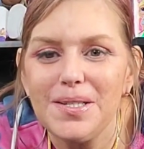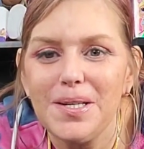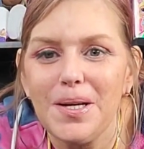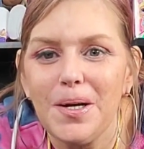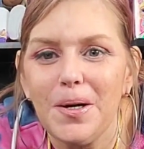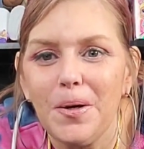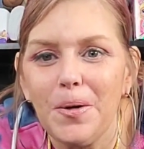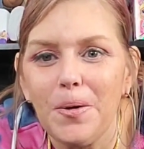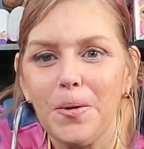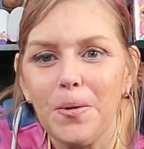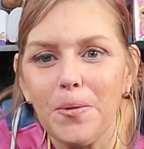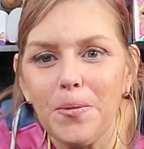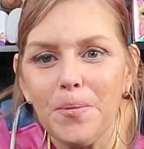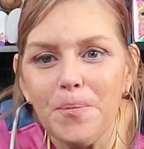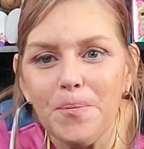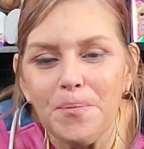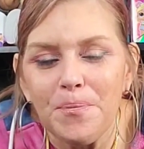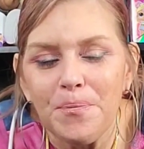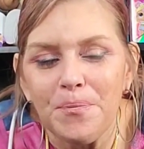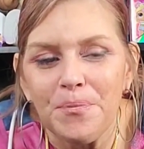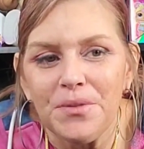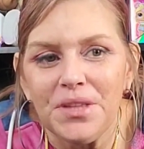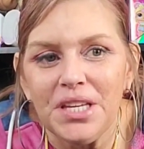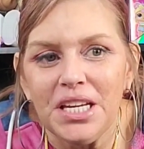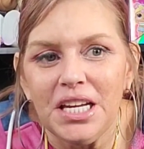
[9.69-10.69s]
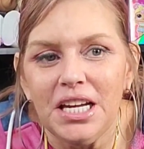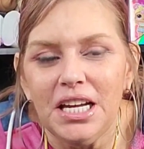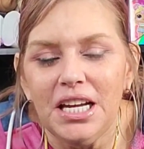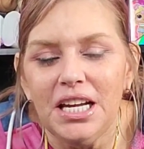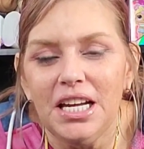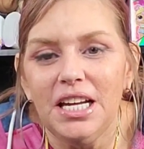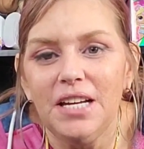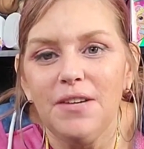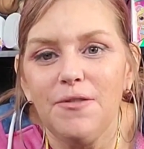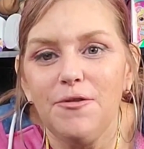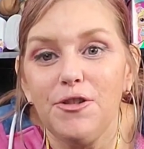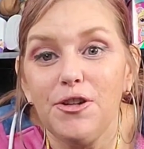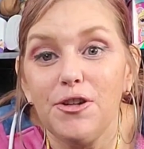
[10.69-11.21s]
So,
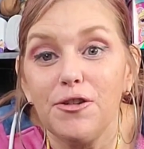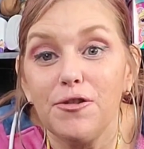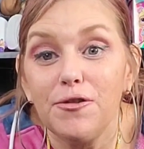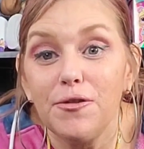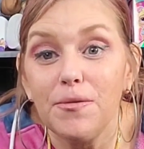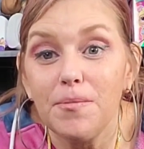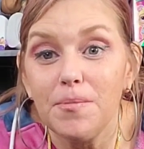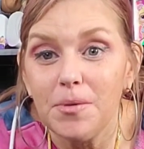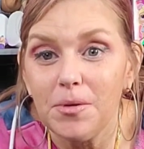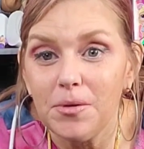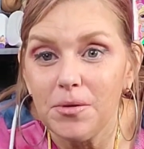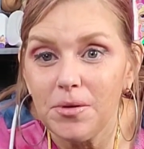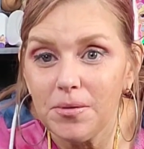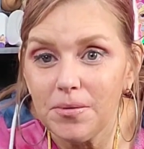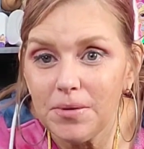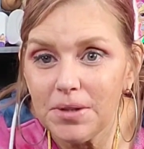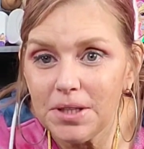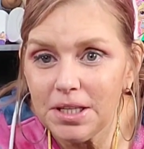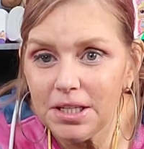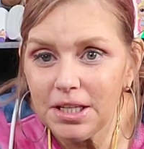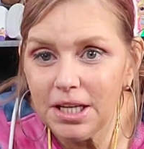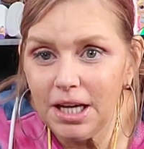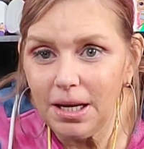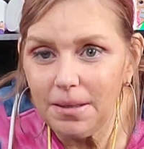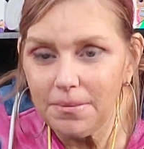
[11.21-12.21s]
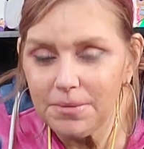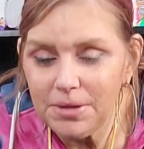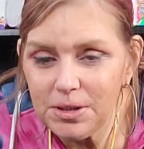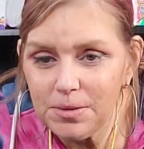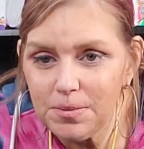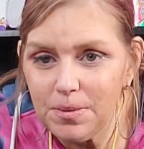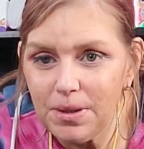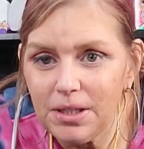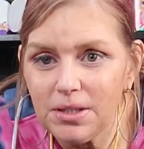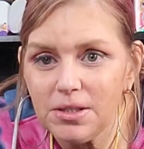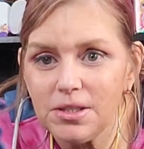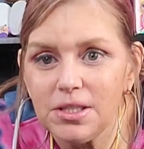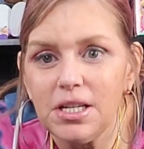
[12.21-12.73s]
if you're familiar with the
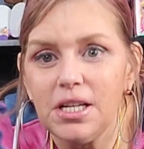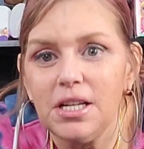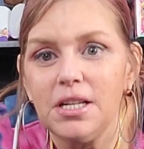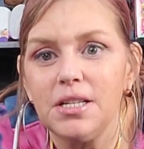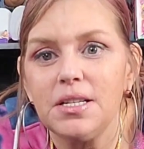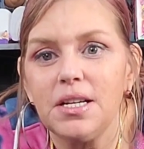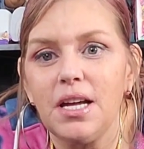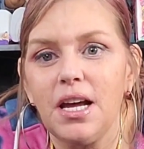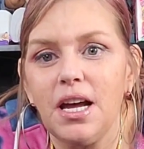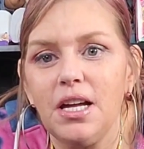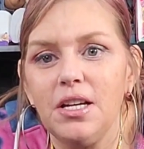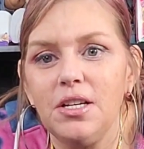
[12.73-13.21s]
Cabbage Patch Kids